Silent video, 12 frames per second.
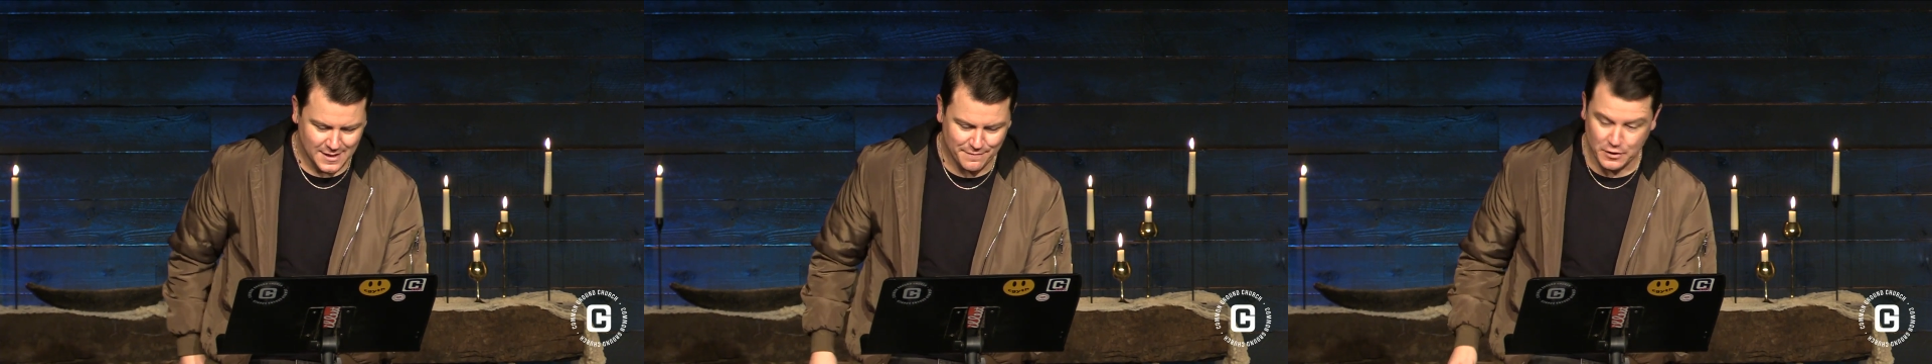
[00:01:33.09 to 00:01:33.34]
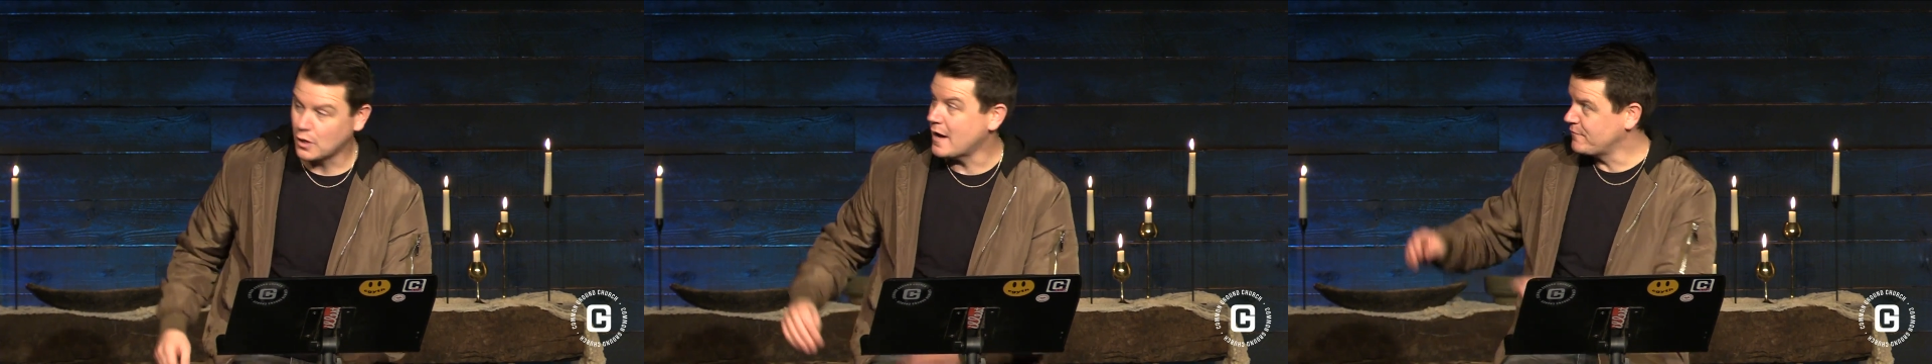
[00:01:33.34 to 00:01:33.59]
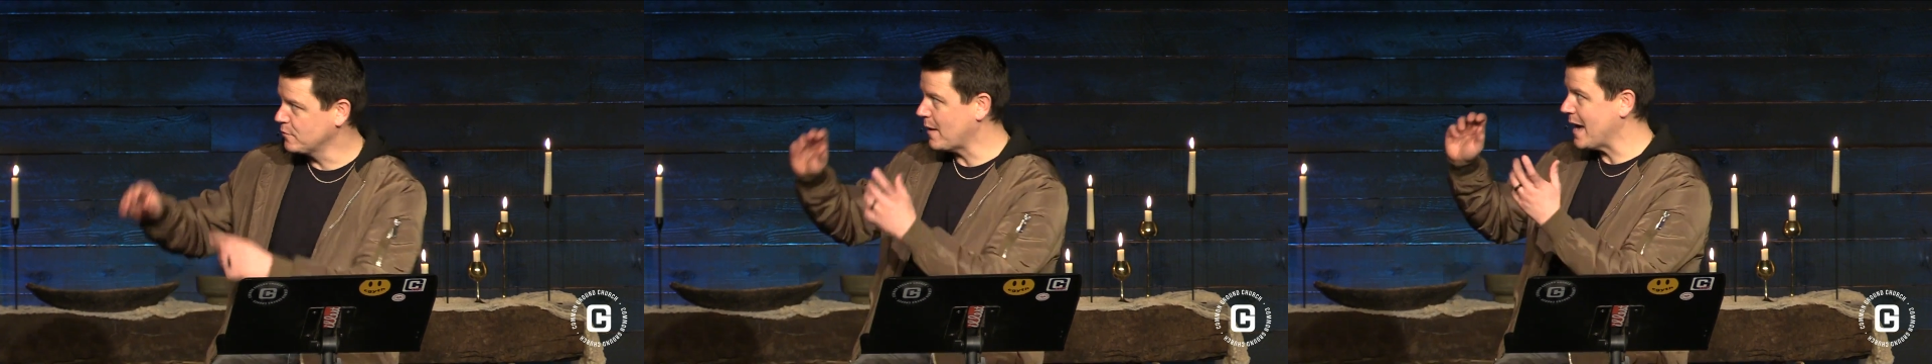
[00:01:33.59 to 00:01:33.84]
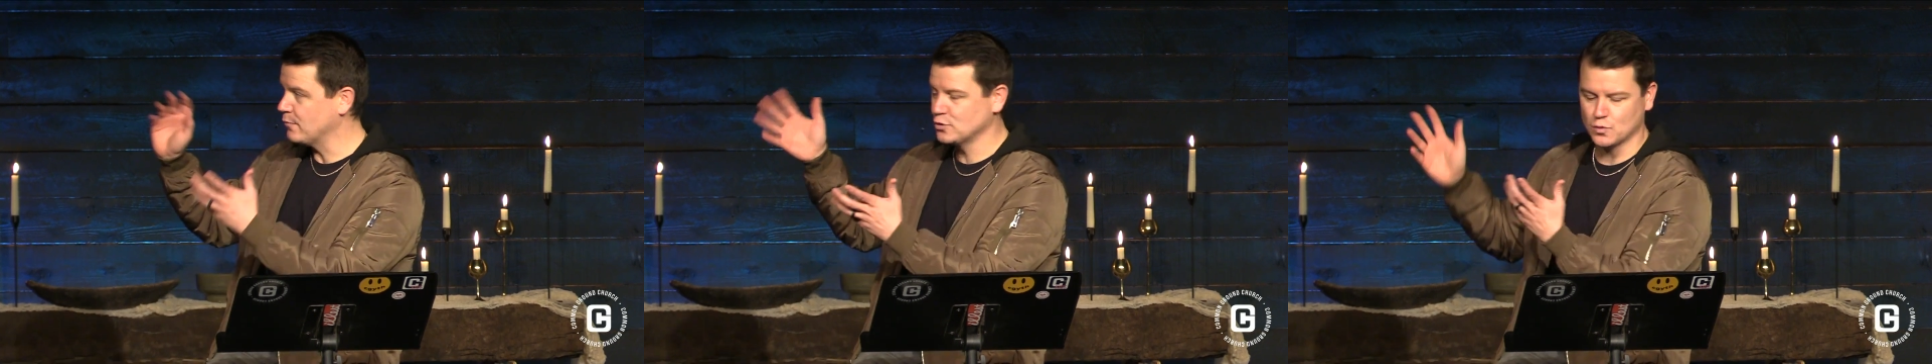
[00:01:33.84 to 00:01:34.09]
If you don't have your
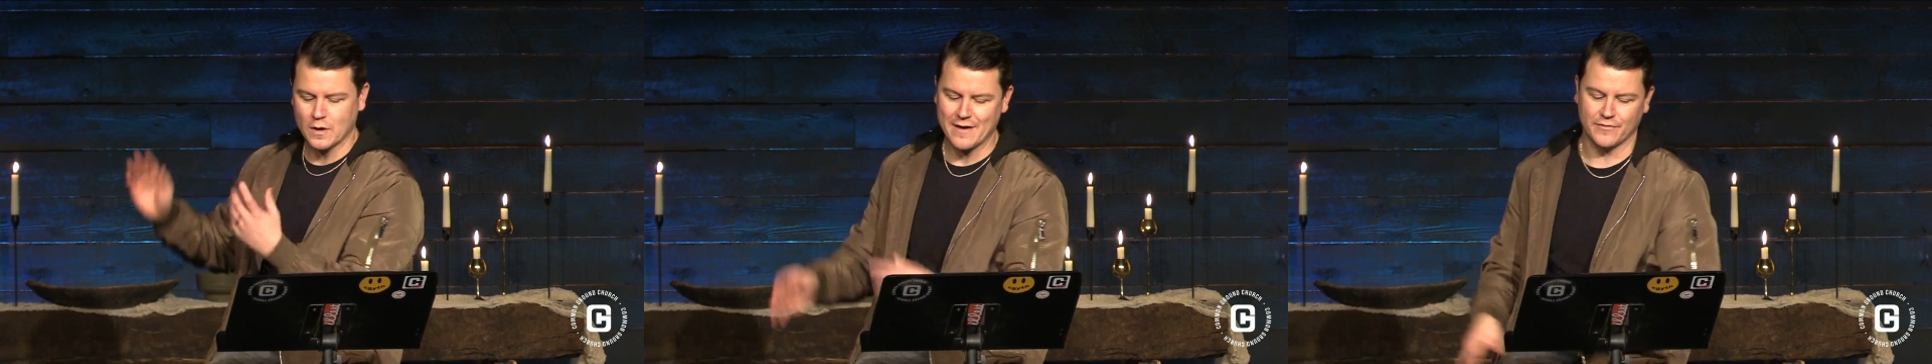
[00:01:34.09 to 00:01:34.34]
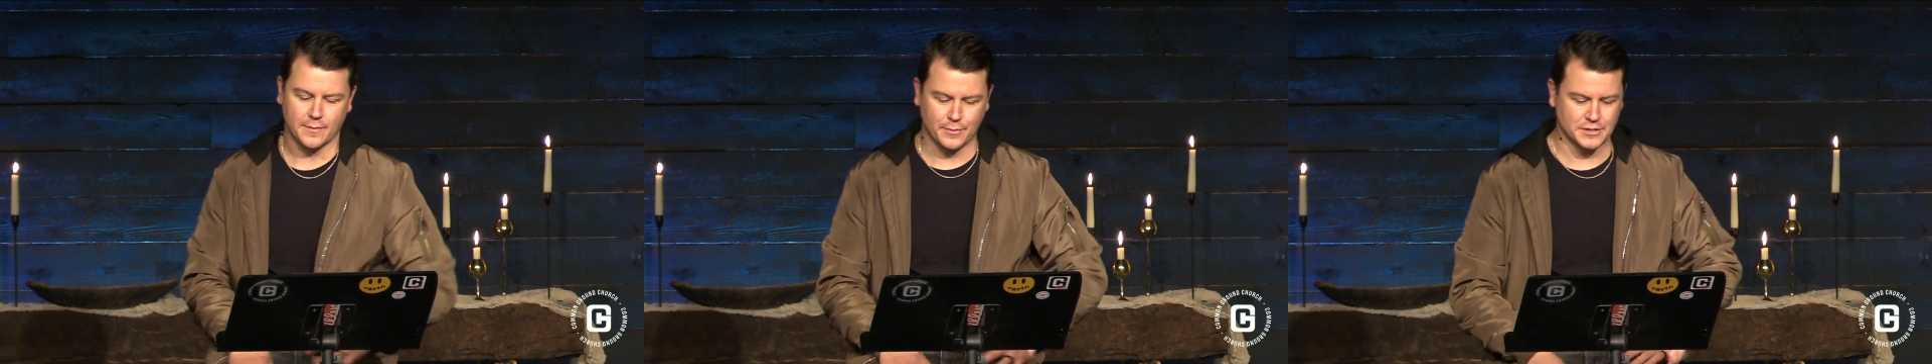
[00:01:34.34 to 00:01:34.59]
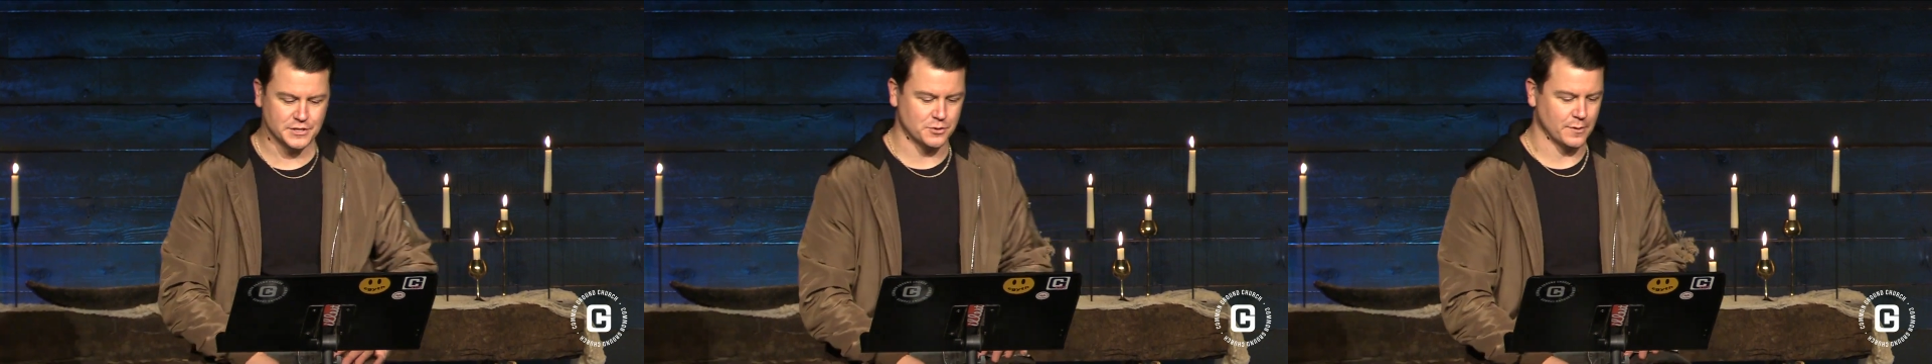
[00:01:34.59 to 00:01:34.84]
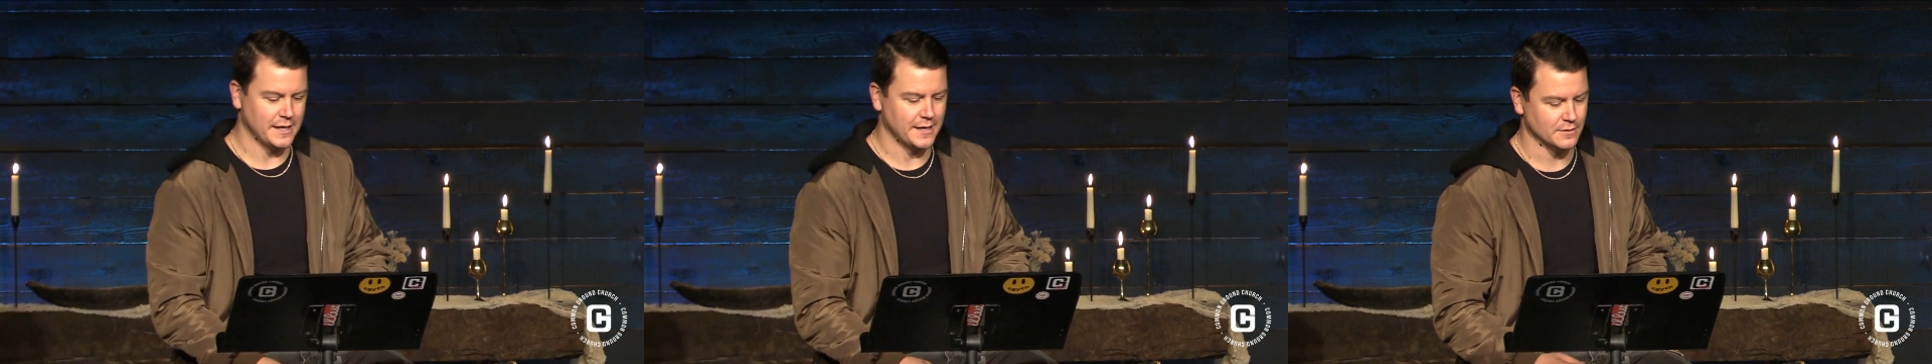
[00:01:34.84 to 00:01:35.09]
Bibles, we'll have it up on the
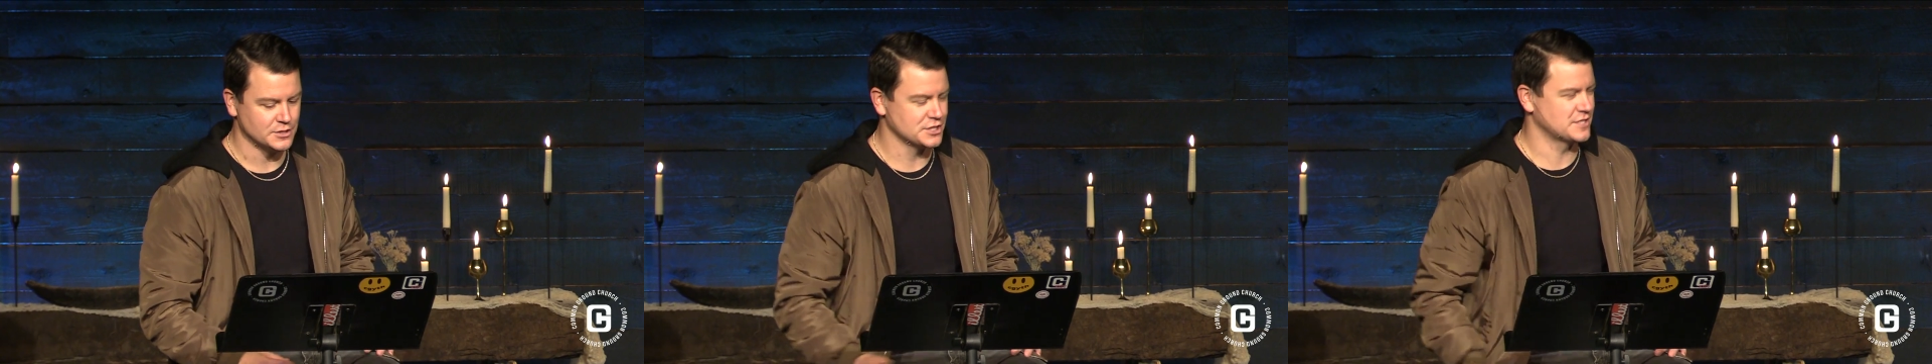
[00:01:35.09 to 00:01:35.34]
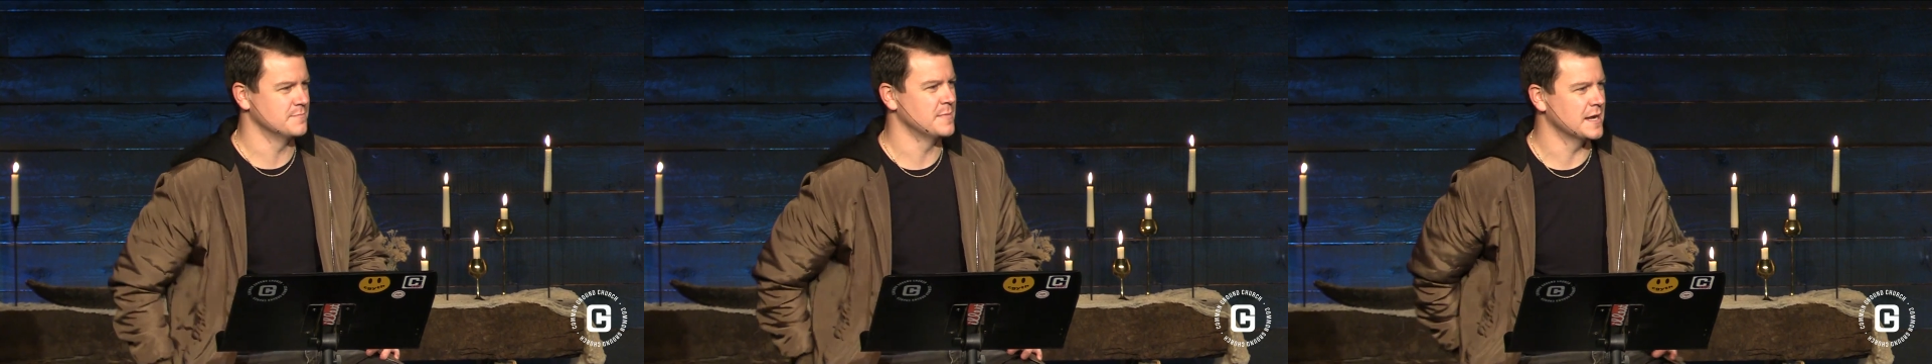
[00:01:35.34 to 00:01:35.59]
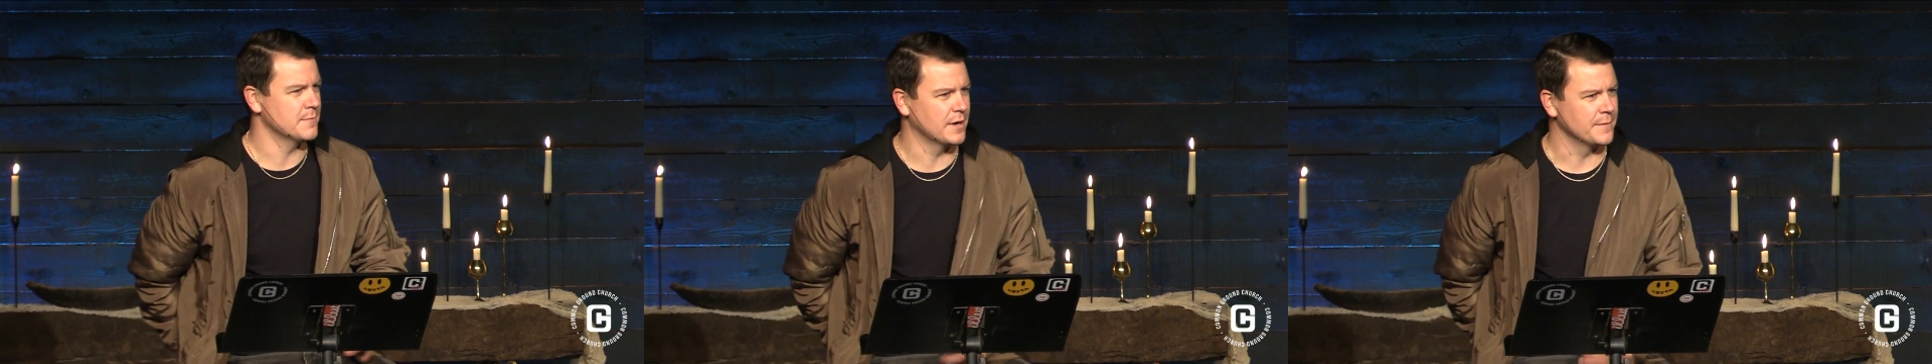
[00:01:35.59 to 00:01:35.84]
screen here in just a minute.